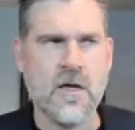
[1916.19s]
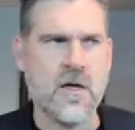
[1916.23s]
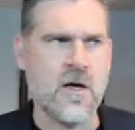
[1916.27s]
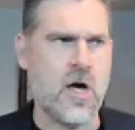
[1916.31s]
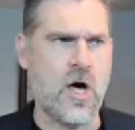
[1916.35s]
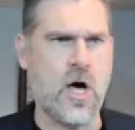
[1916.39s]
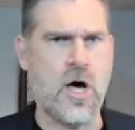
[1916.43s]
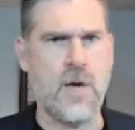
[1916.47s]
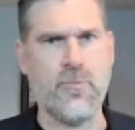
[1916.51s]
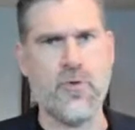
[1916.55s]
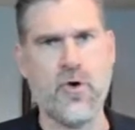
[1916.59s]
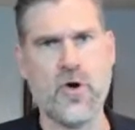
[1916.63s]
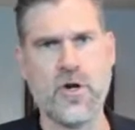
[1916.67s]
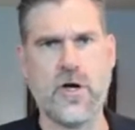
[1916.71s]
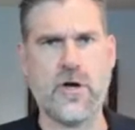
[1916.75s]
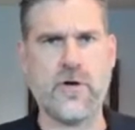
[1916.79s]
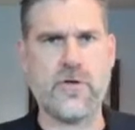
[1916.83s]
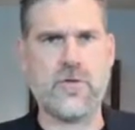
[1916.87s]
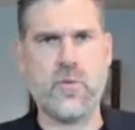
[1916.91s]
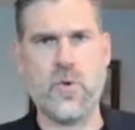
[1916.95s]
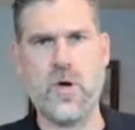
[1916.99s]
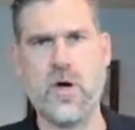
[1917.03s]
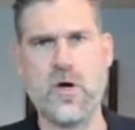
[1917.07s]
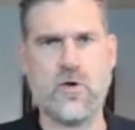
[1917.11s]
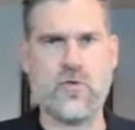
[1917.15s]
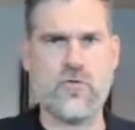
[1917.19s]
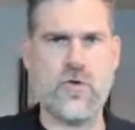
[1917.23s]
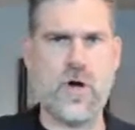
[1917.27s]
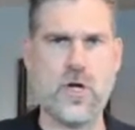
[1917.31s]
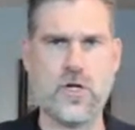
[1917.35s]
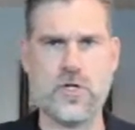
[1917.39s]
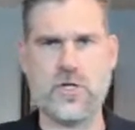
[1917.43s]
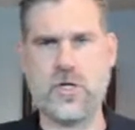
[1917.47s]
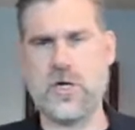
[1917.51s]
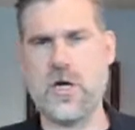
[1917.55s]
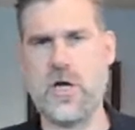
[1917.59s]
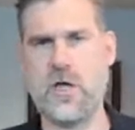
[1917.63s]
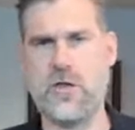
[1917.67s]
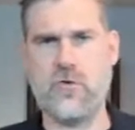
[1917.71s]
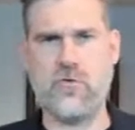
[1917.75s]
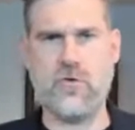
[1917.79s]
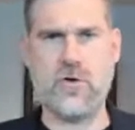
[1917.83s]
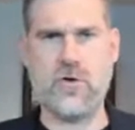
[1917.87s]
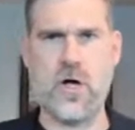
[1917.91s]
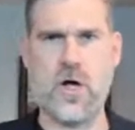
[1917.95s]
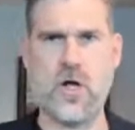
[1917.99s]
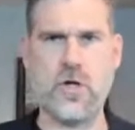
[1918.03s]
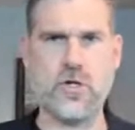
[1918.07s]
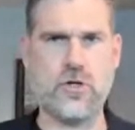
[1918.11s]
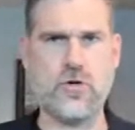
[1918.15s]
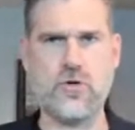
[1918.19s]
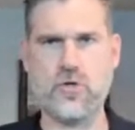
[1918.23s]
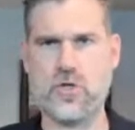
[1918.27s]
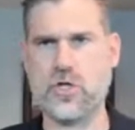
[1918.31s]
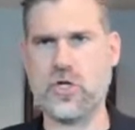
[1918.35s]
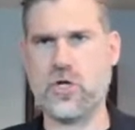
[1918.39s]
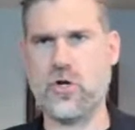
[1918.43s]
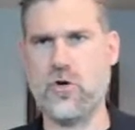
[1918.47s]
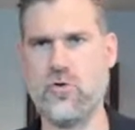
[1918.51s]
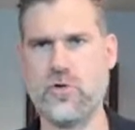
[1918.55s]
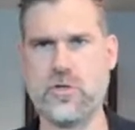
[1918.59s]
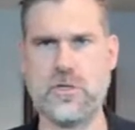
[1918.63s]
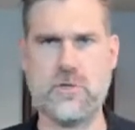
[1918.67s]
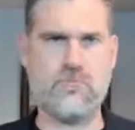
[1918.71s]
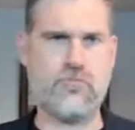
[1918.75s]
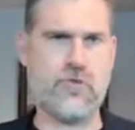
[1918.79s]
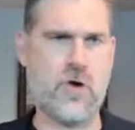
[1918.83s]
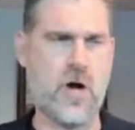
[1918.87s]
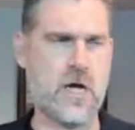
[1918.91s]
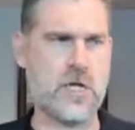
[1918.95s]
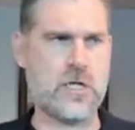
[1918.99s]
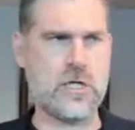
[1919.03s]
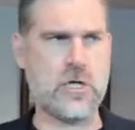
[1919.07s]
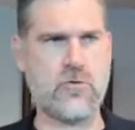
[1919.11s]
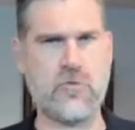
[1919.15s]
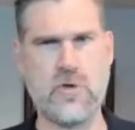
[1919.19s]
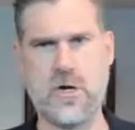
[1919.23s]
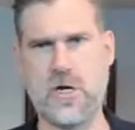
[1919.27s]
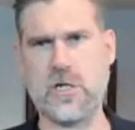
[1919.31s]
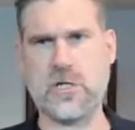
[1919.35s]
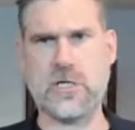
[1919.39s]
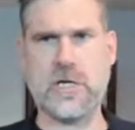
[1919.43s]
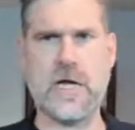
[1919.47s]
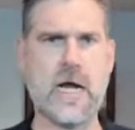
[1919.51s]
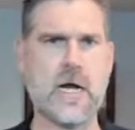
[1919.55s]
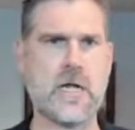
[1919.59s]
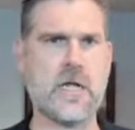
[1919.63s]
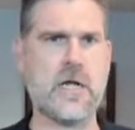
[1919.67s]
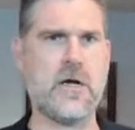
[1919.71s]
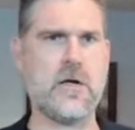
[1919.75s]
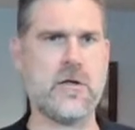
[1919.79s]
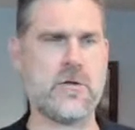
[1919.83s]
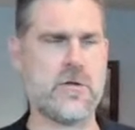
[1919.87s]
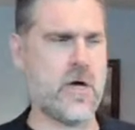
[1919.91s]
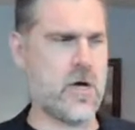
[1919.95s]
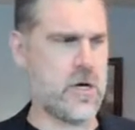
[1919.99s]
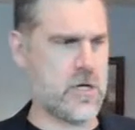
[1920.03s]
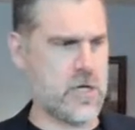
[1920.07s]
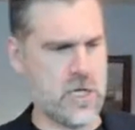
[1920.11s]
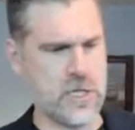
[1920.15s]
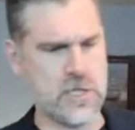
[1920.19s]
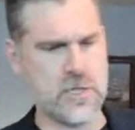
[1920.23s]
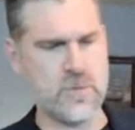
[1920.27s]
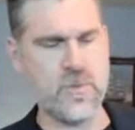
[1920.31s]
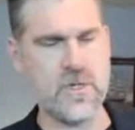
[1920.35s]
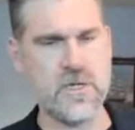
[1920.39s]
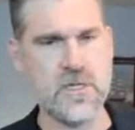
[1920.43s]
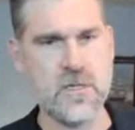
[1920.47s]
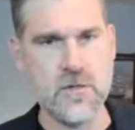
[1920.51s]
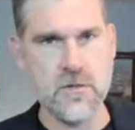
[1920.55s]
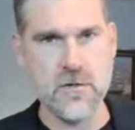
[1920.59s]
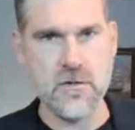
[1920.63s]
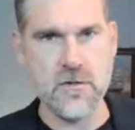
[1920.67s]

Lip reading: Our products work great together and our new SKUs and pricing are exactly as our customers